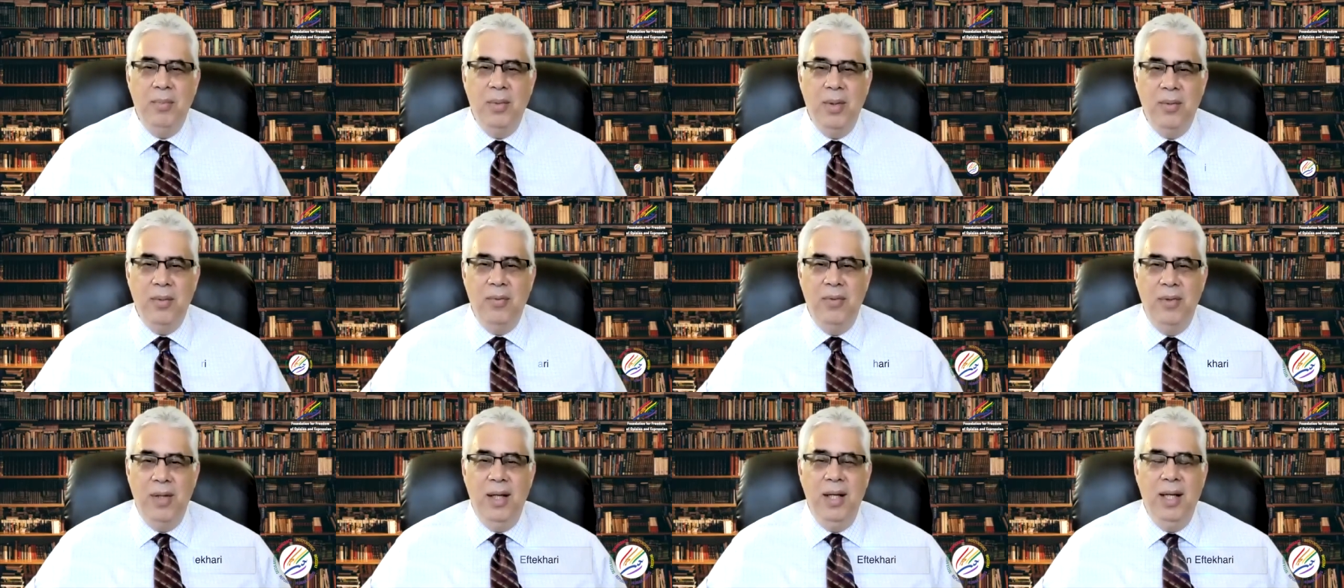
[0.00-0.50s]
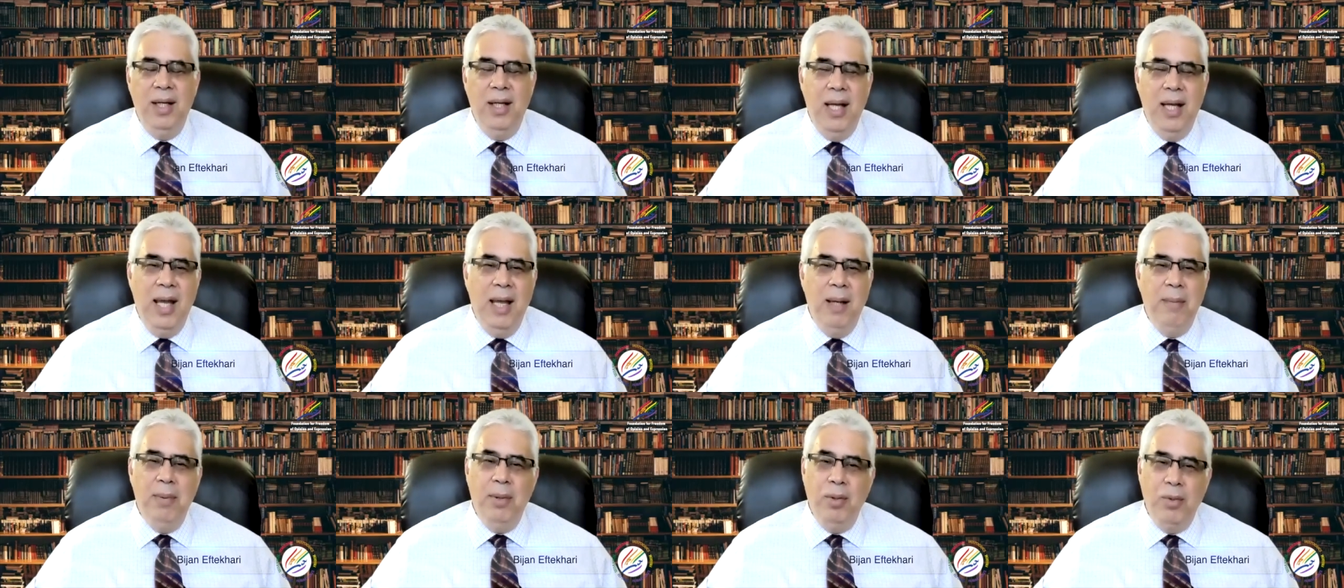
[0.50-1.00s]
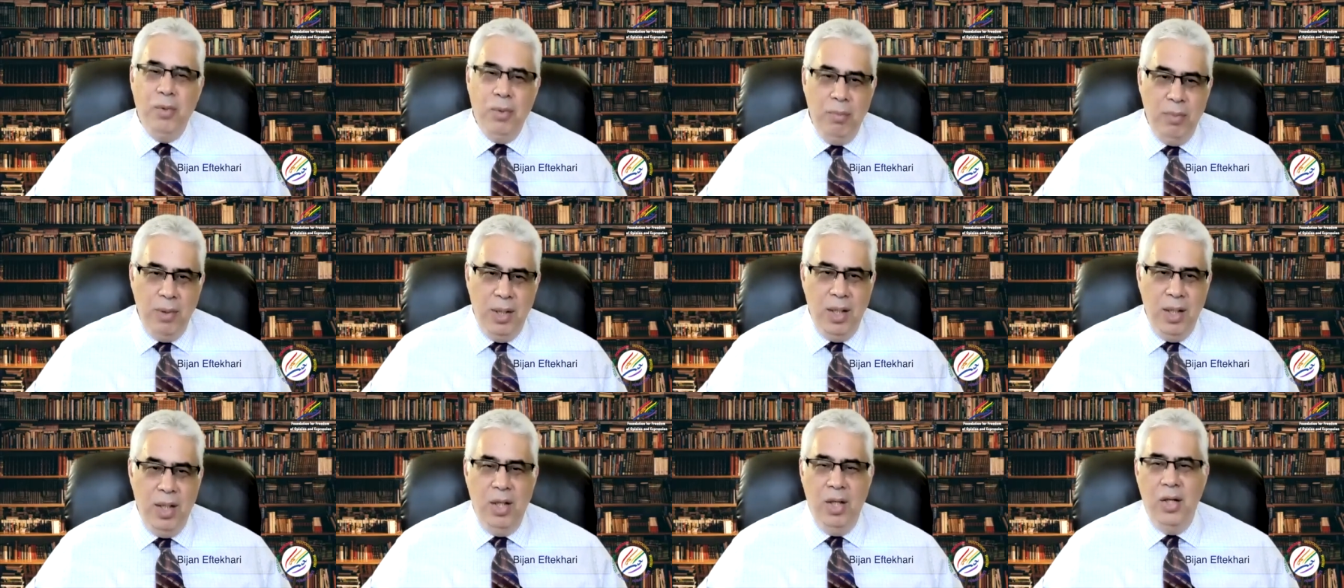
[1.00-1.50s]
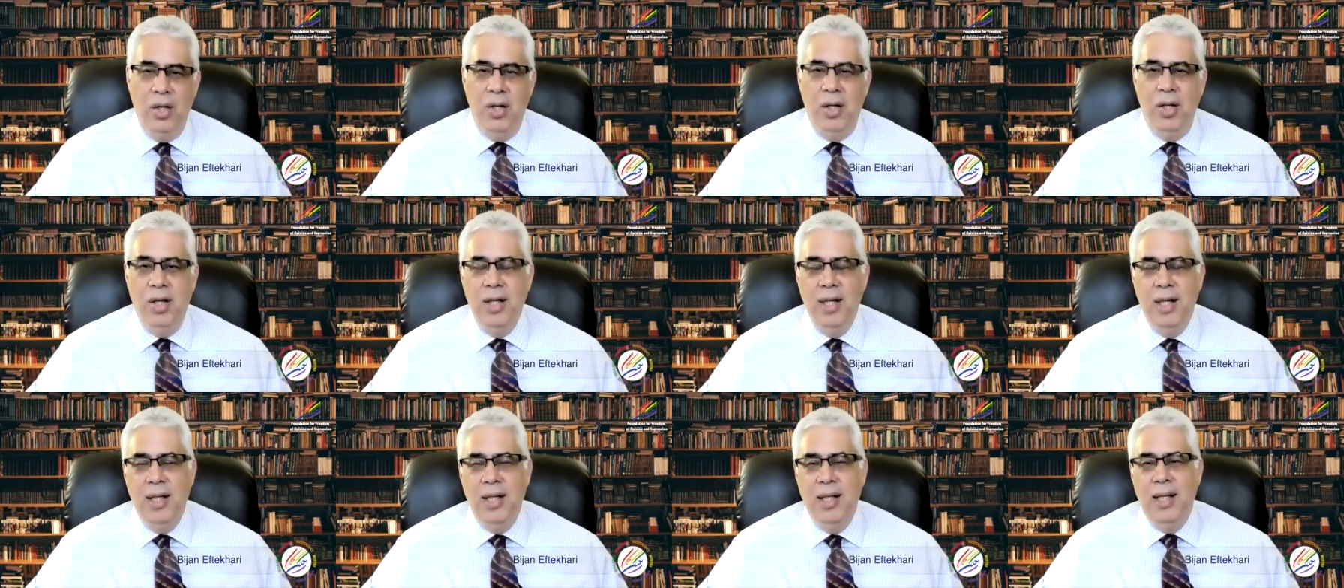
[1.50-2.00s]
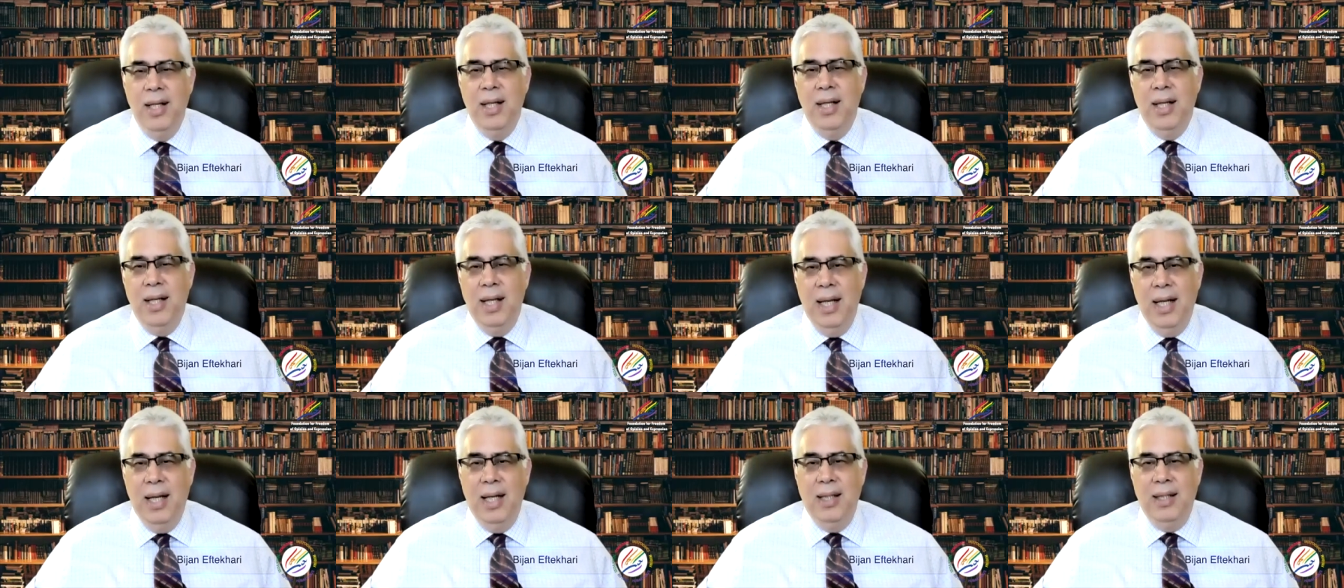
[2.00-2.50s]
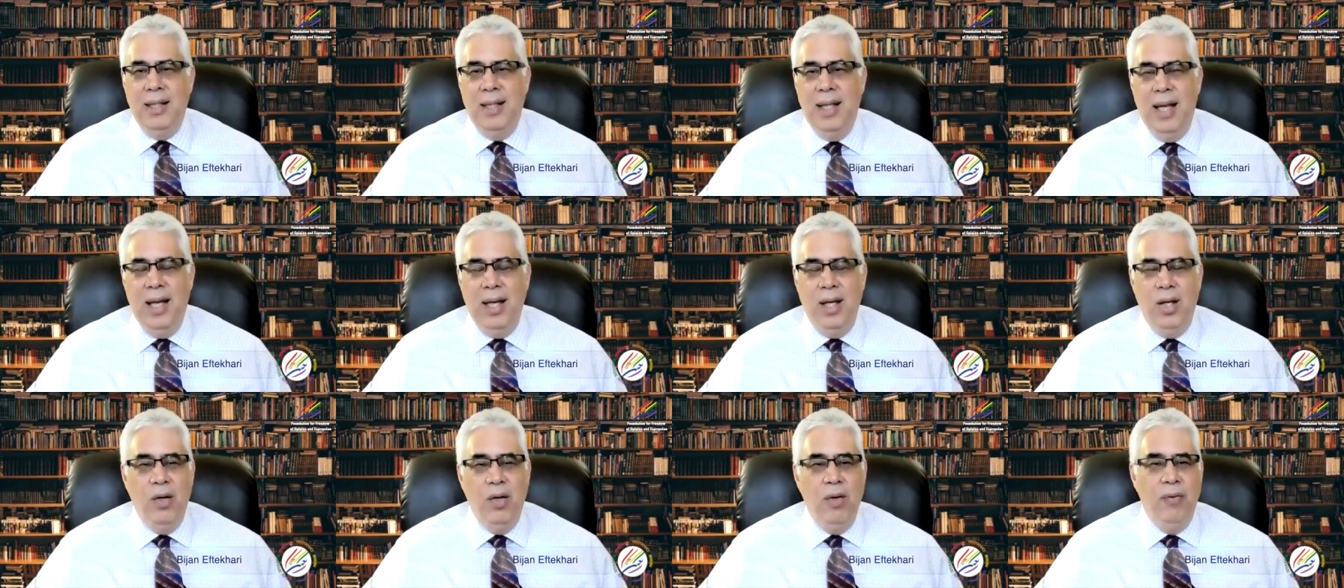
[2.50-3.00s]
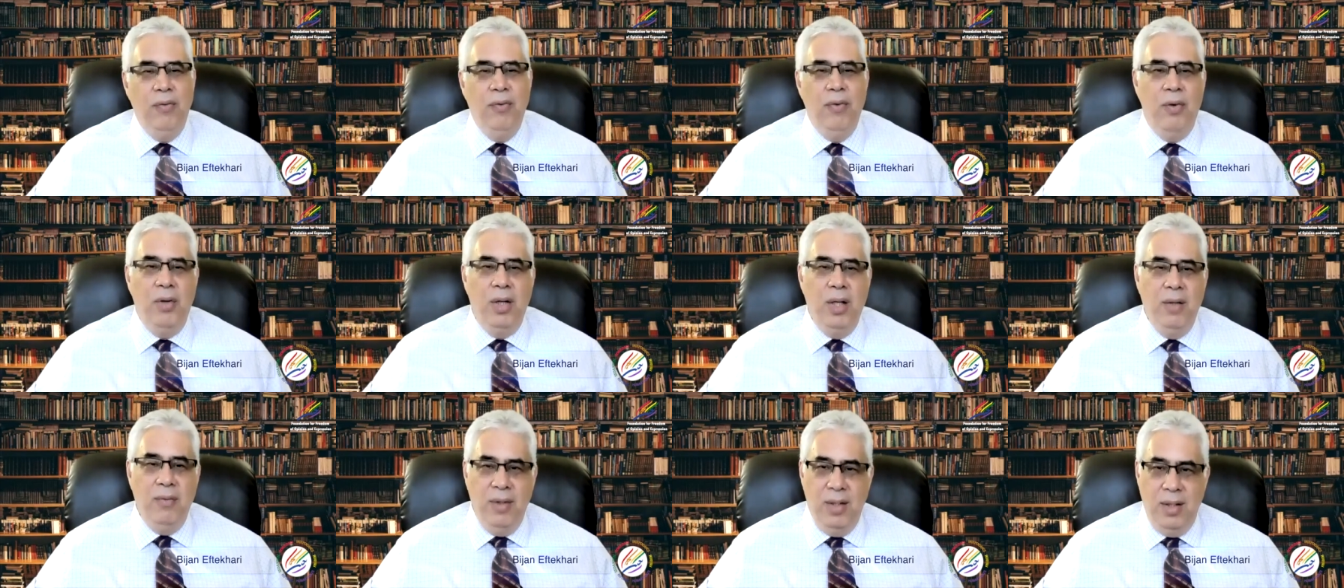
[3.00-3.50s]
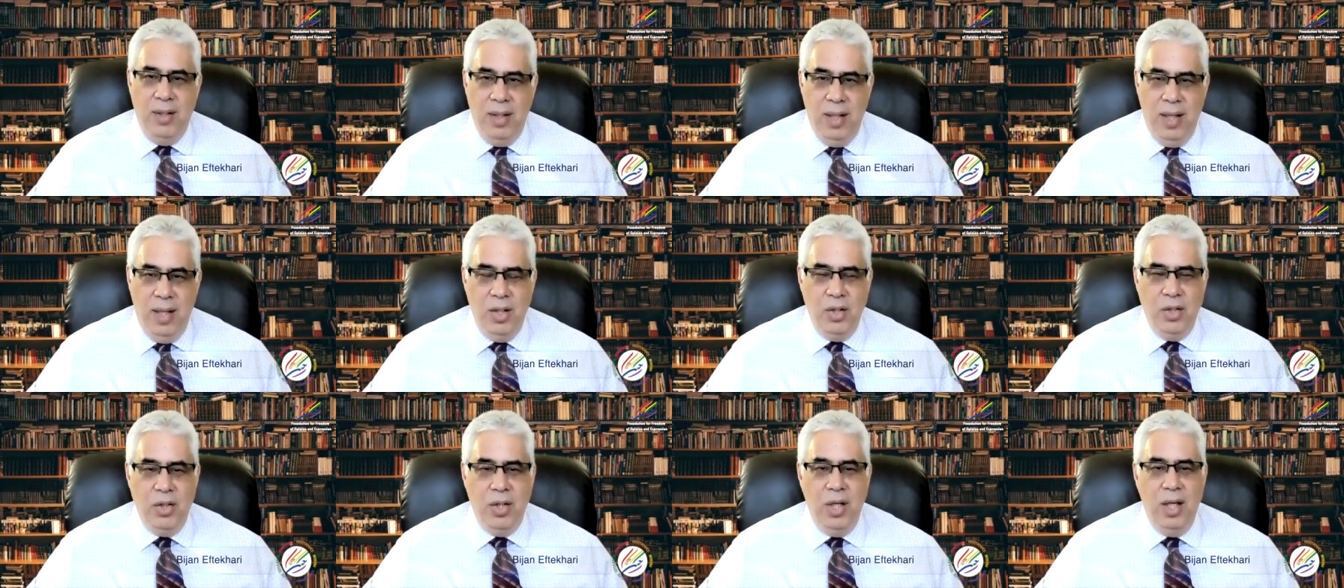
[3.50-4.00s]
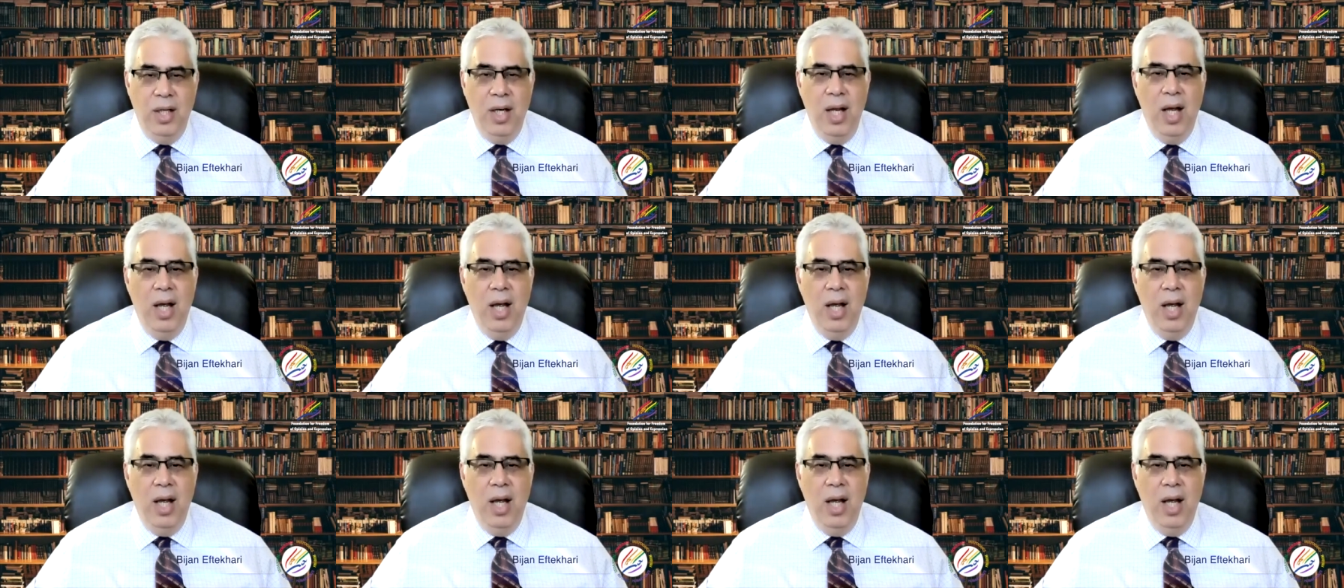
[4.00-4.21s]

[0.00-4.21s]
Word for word: Uh, very happy to be here and thank you for invitation.